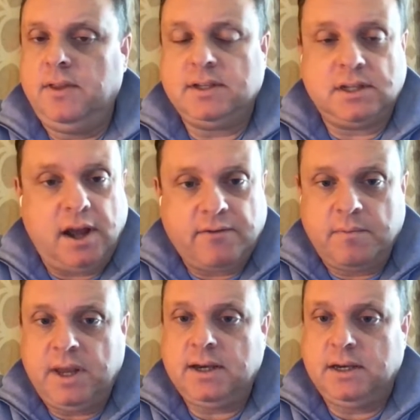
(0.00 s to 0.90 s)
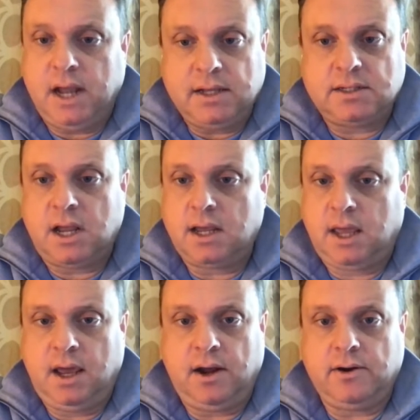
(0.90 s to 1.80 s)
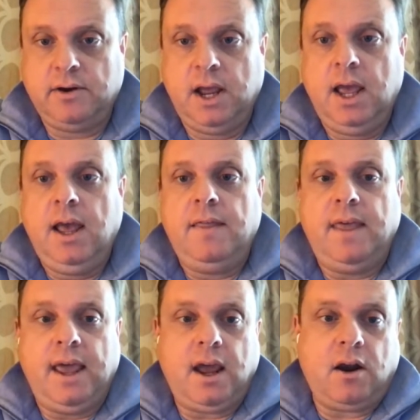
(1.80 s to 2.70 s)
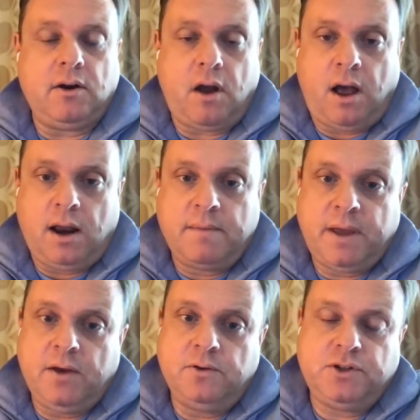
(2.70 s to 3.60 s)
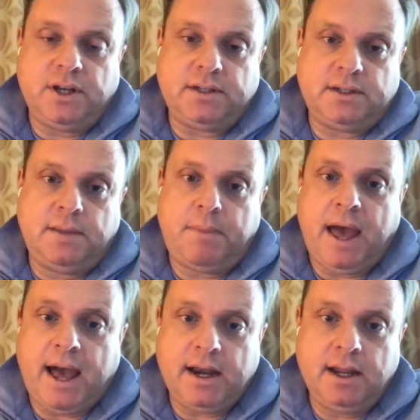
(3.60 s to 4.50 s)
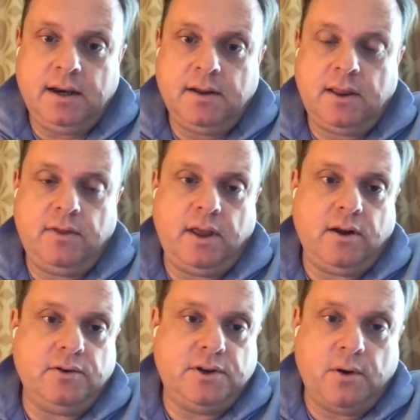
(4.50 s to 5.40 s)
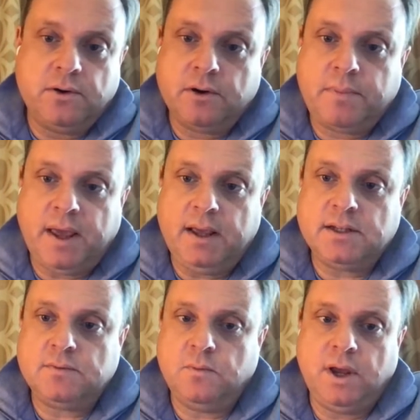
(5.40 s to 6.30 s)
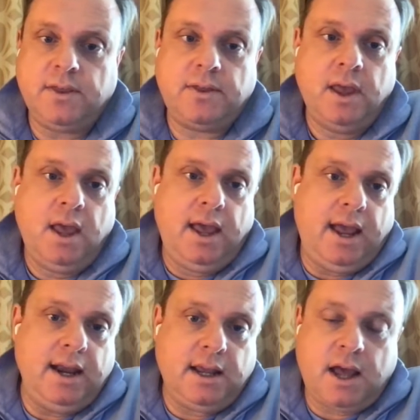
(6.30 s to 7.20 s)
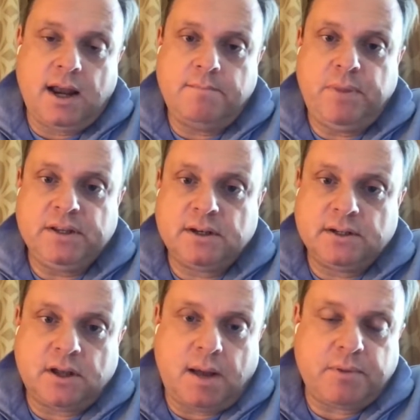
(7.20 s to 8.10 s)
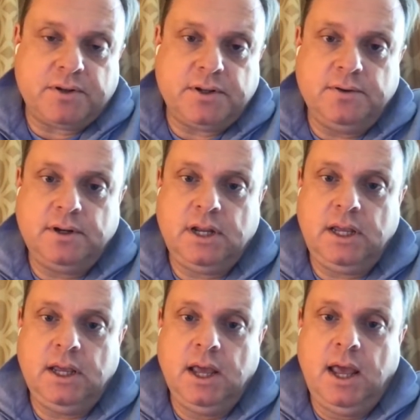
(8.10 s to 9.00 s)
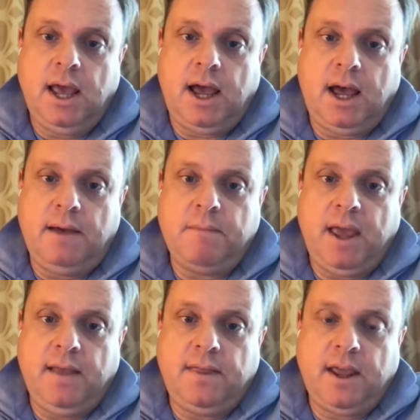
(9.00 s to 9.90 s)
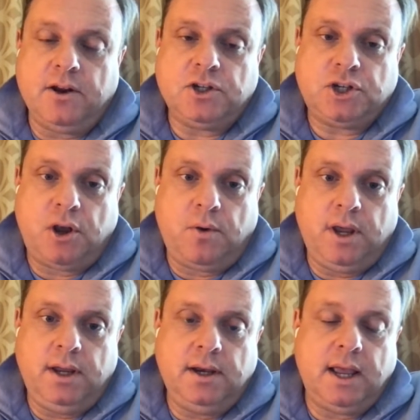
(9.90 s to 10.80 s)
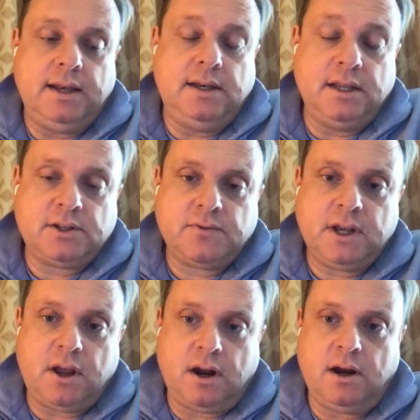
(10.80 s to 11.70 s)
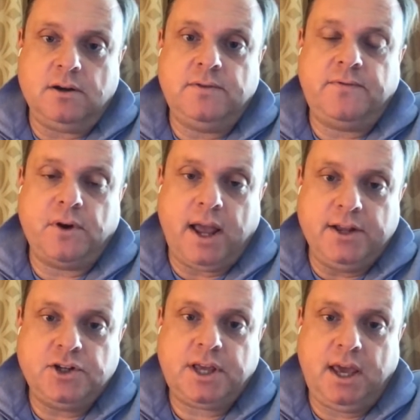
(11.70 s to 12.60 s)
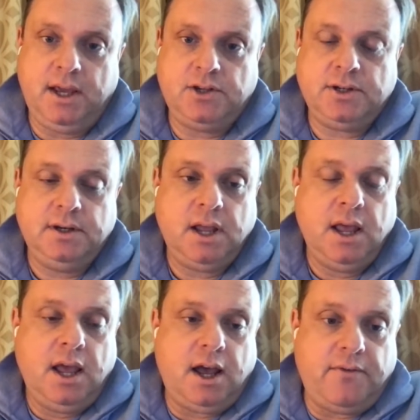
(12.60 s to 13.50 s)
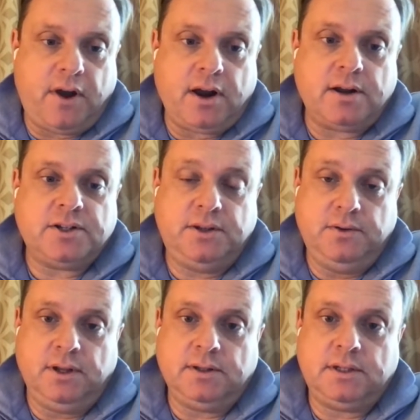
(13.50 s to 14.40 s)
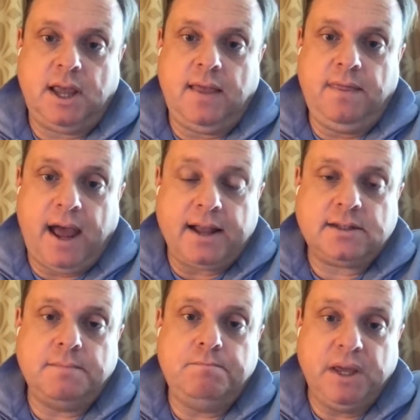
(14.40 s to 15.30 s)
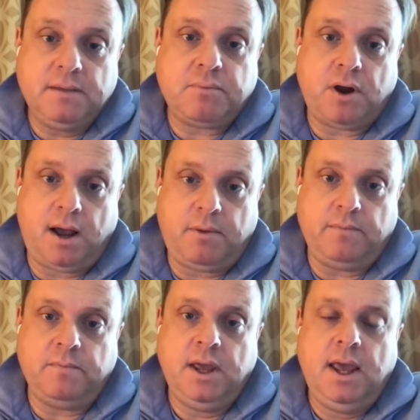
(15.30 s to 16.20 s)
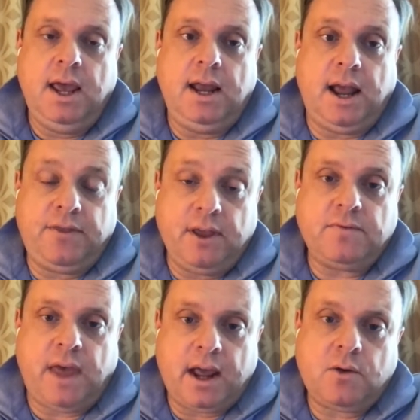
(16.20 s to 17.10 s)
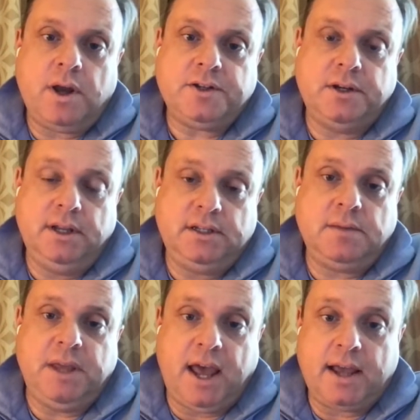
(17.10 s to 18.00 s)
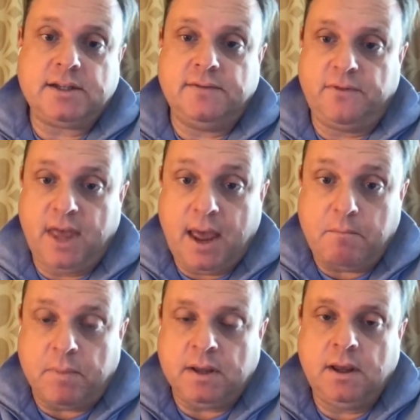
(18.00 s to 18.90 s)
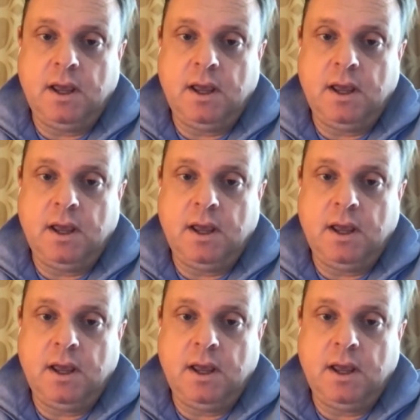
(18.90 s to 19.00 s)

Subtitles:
This government does not care. They are all about just padding their donor base with any kind of business opportunity, and they are showing disregard for education of our students, and that's a big problem. And I think that question needs to be asked of them.